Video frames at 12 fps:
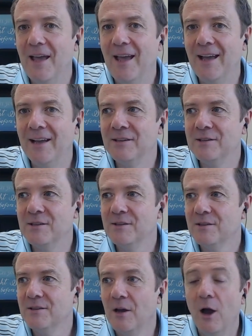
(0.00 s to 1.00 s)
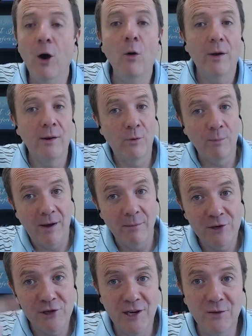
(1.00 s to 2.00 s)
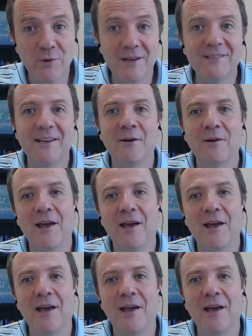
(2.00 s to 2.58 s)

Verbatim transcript: And, oh, and when my machine went down,